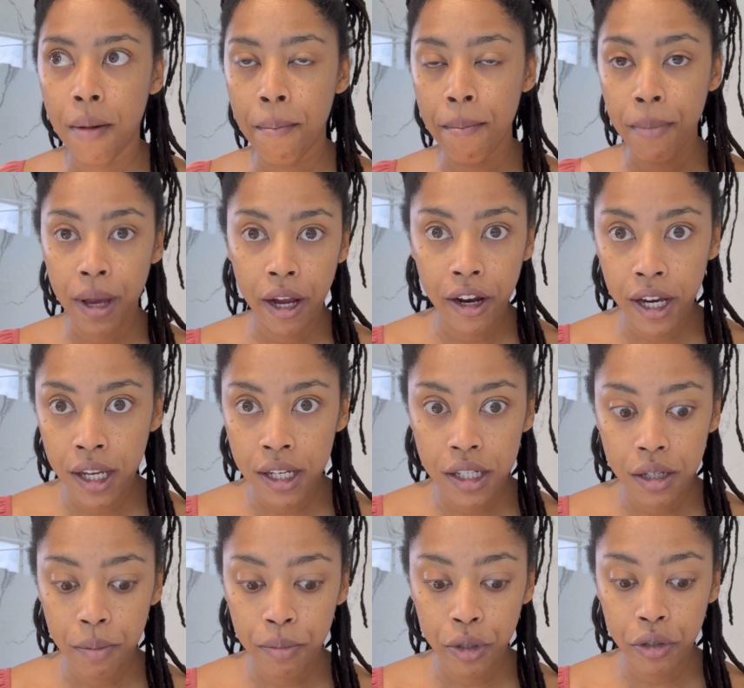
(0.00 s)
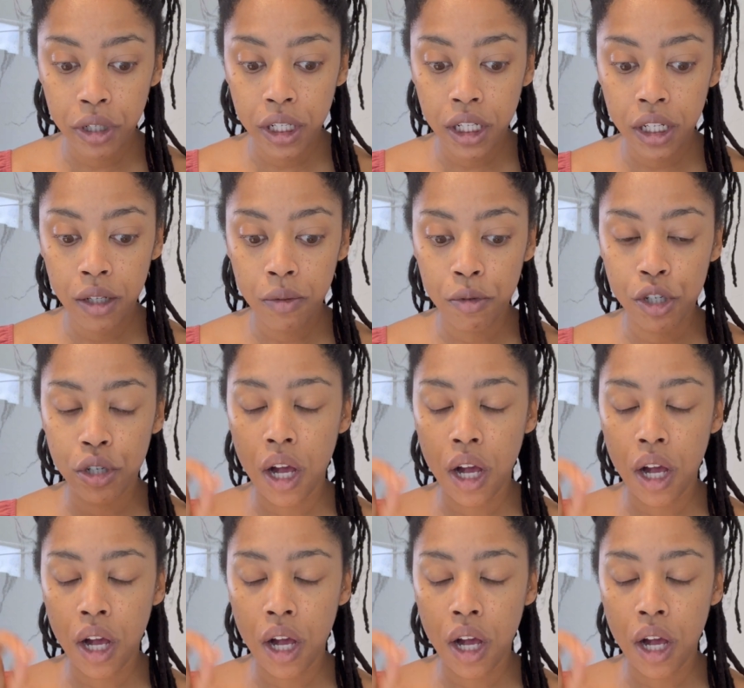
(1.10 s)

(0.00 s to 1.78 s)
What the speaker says: Merit Beauty, which